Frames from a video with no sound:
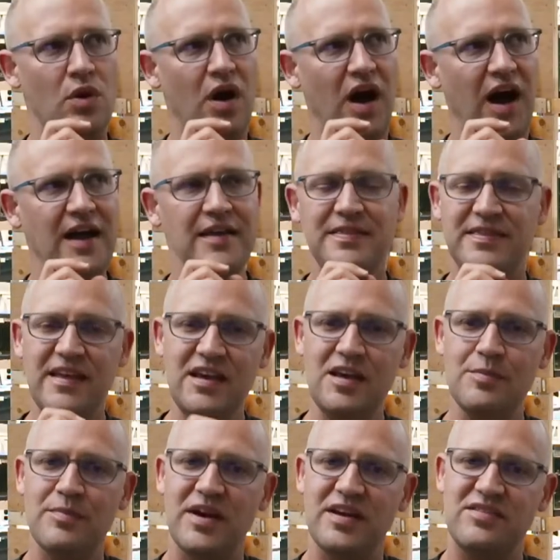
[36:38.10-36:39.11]
I think
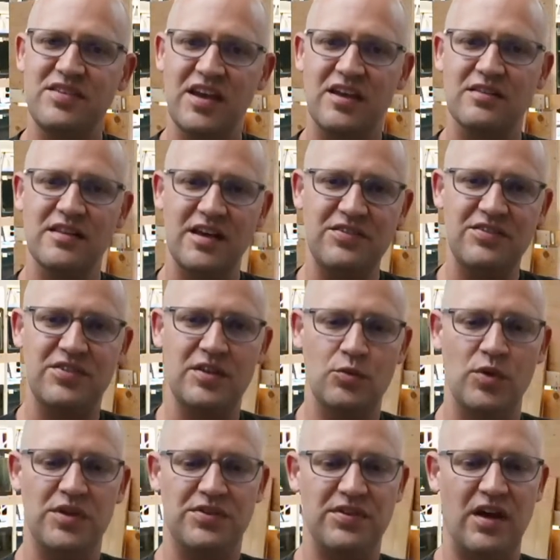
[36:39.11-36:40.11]
it might take less than
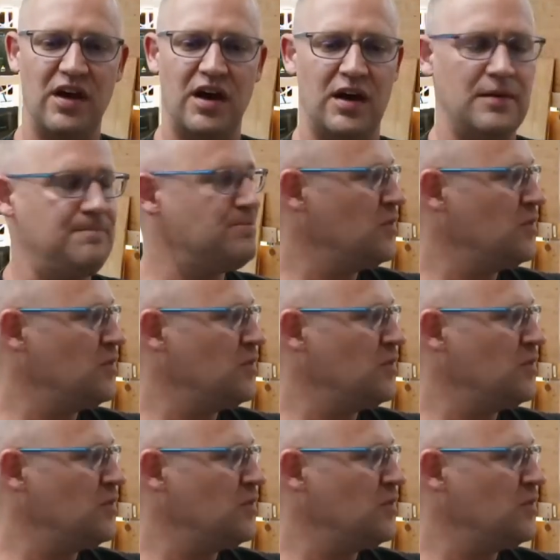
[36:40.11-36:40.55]
we thought.